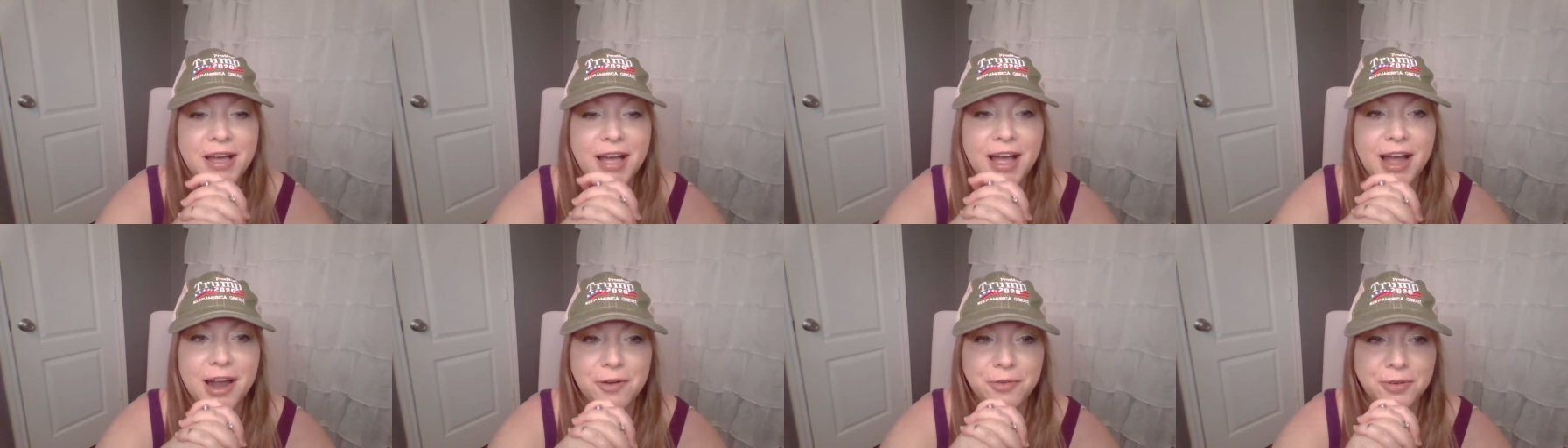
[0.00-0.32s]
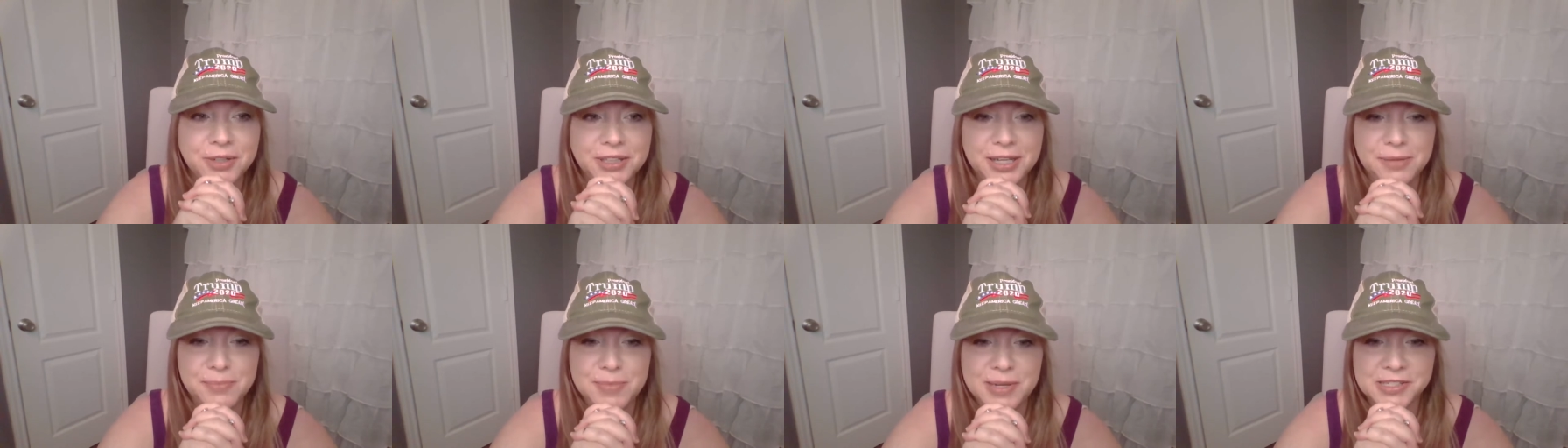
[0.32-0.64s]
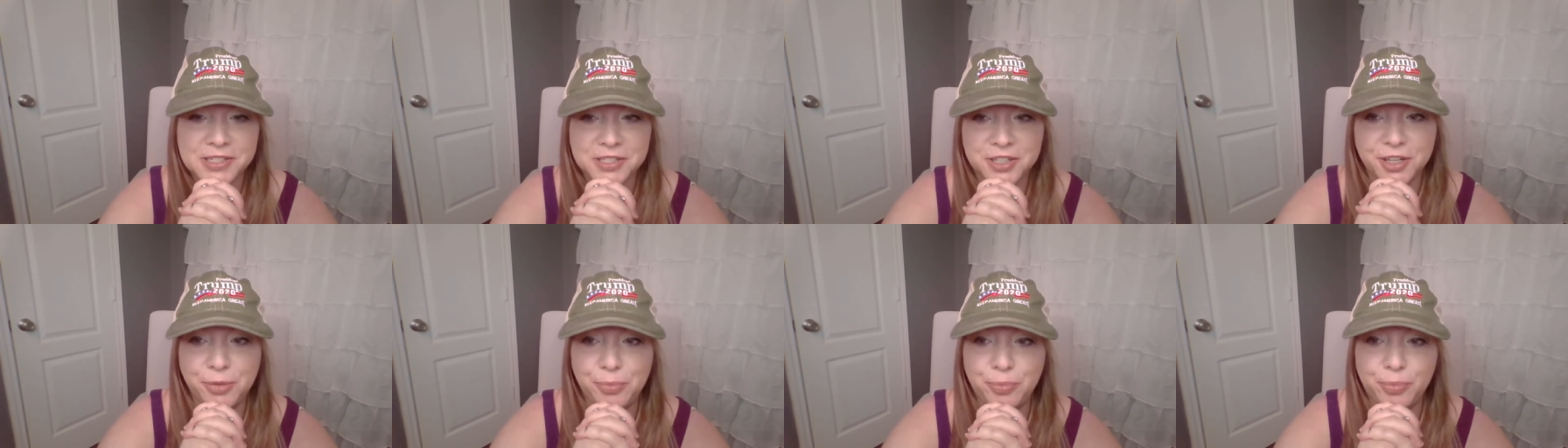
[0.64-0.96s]
I really
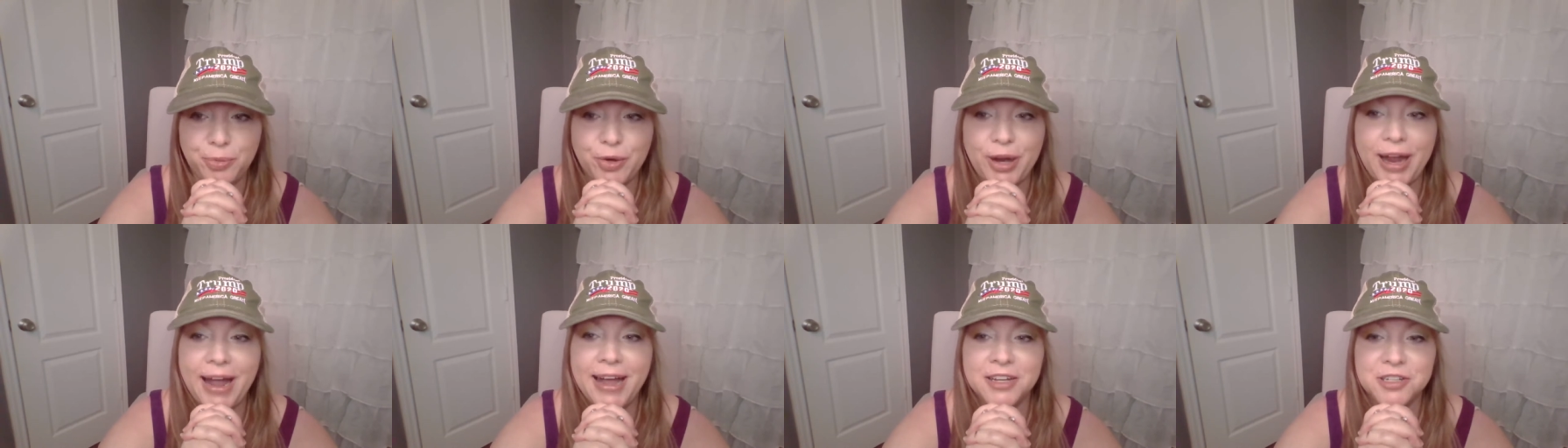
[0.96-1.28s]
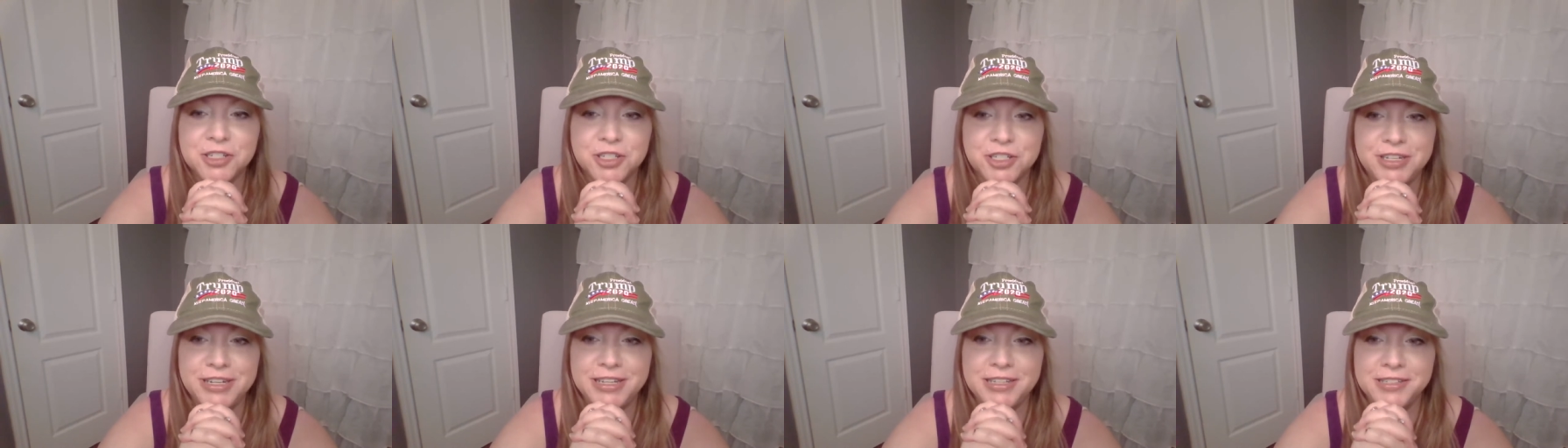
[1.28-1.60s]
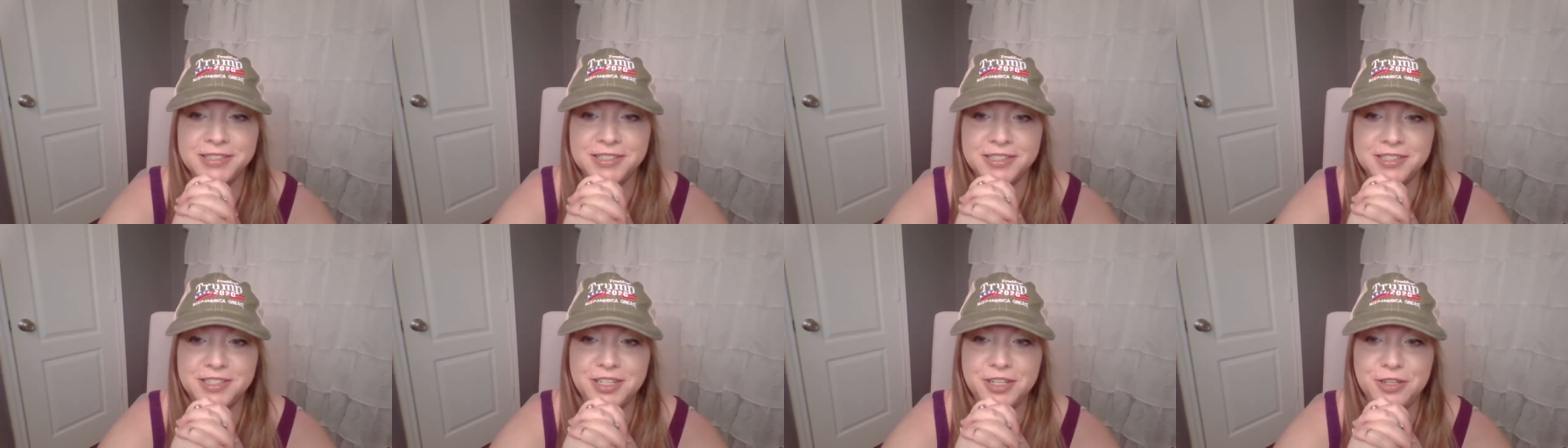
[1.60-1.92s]
miss her
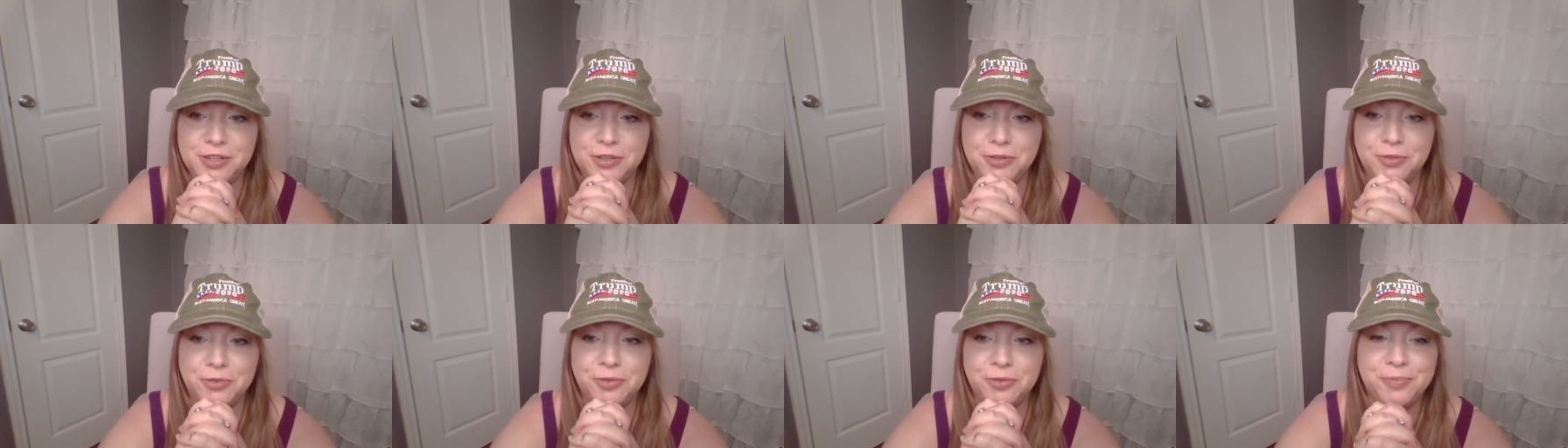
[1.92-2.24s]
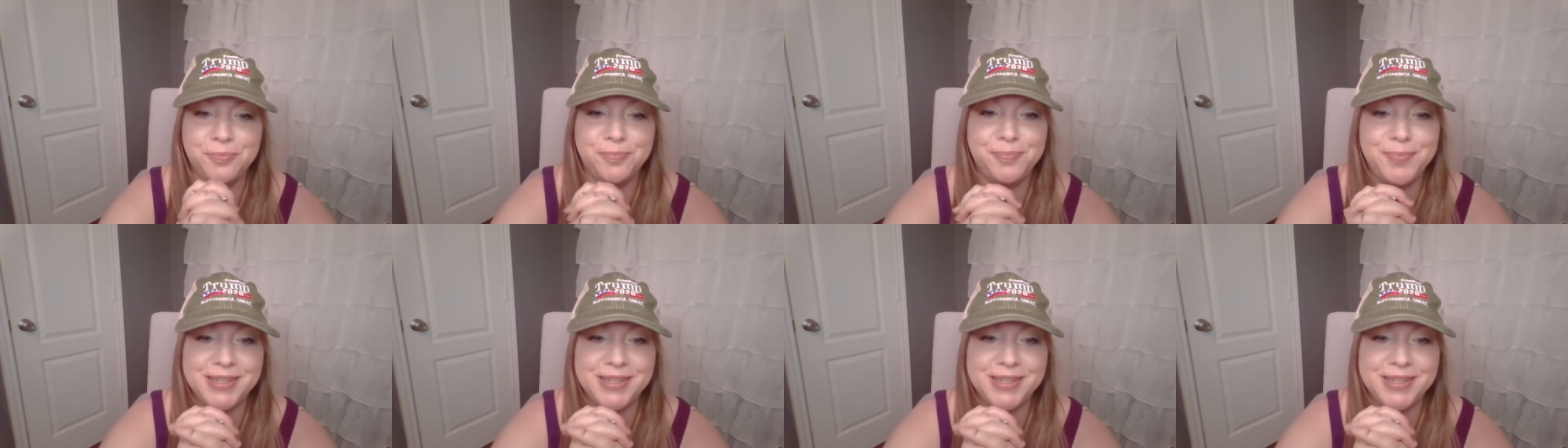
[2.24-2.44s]
brashness too,